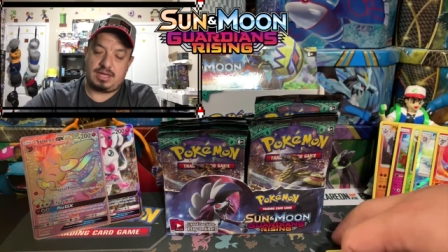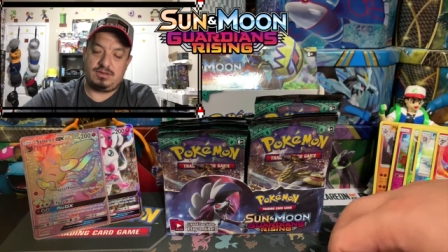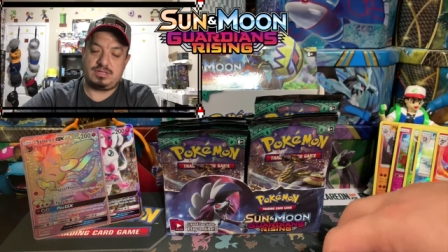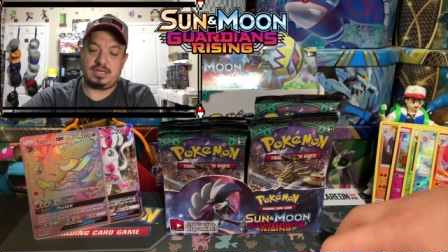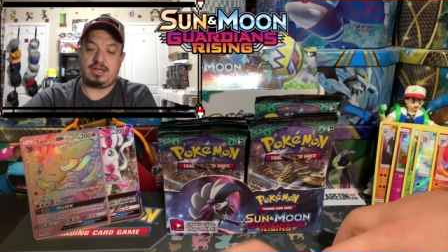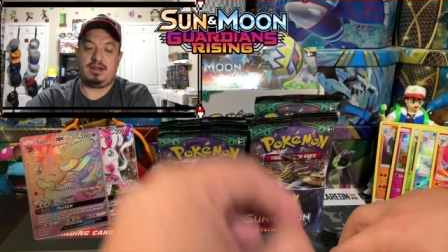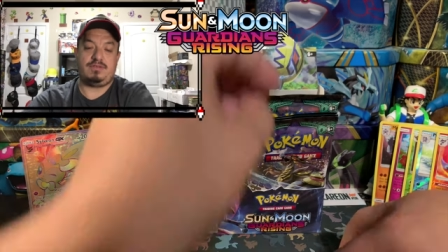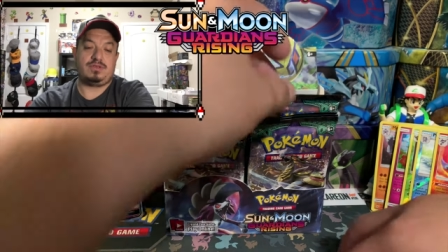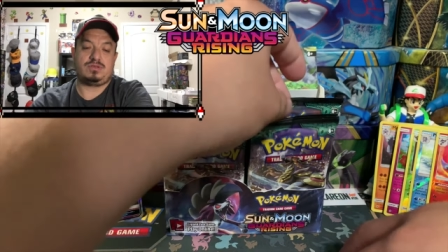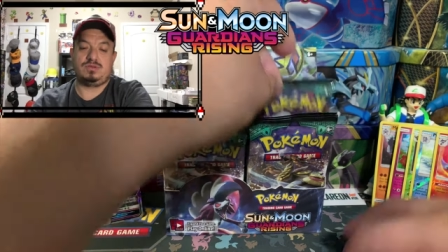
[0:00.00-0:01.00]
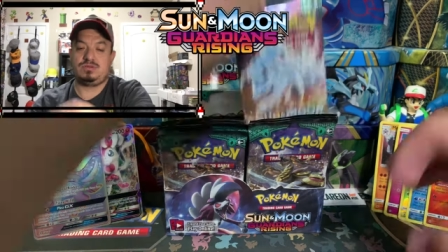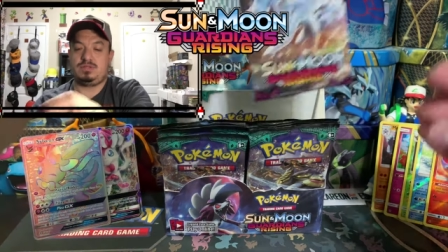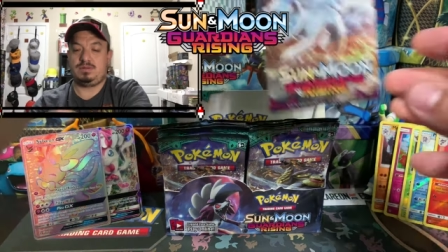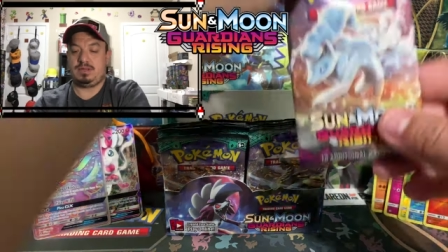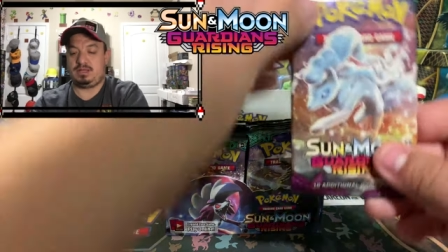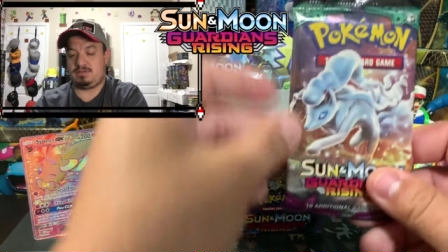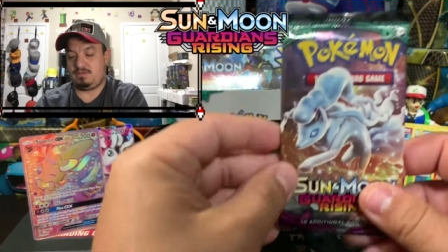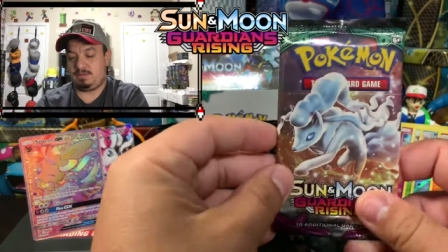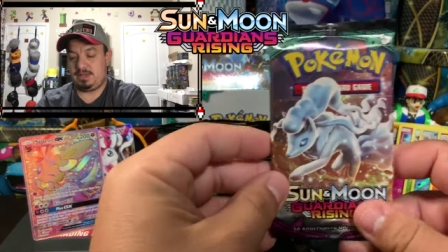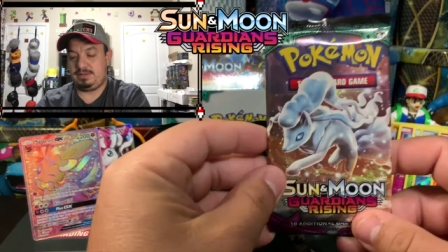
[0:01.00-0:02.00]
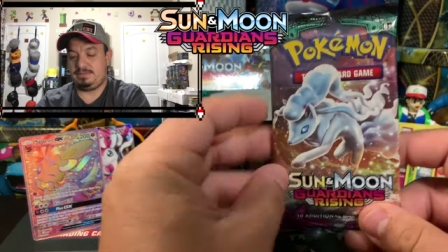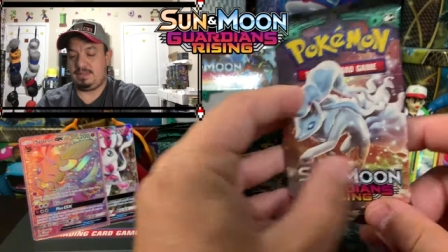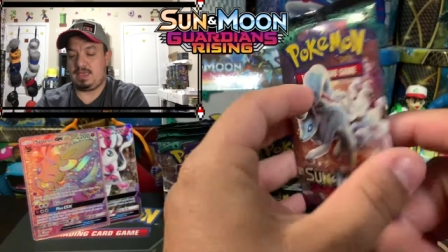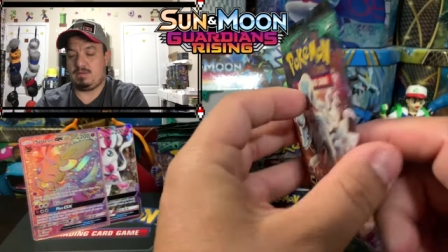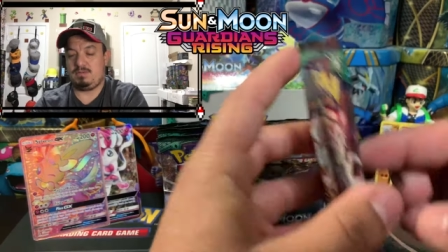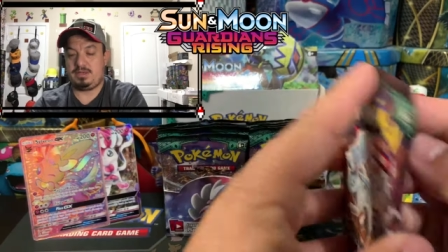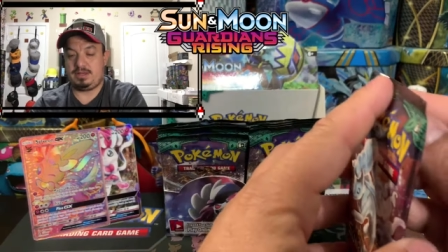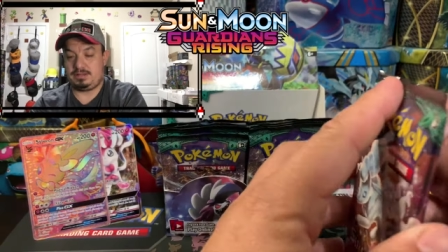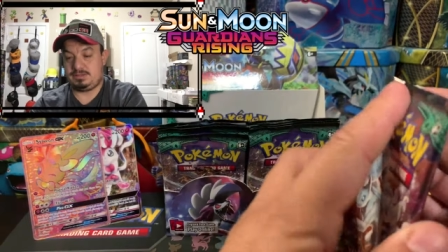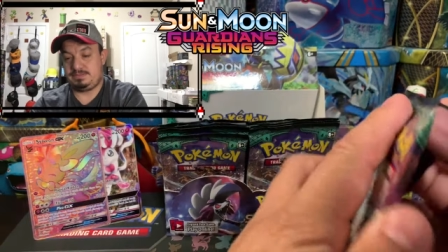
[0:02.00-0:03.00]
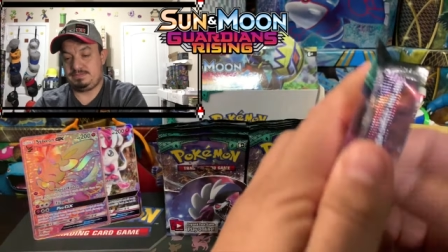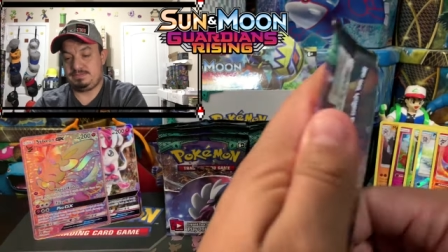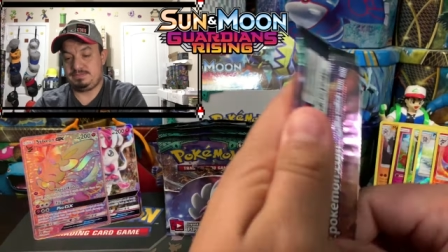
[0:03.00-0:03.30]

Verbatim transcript: Can you take care of the two Sylveons for me? That would be awesome.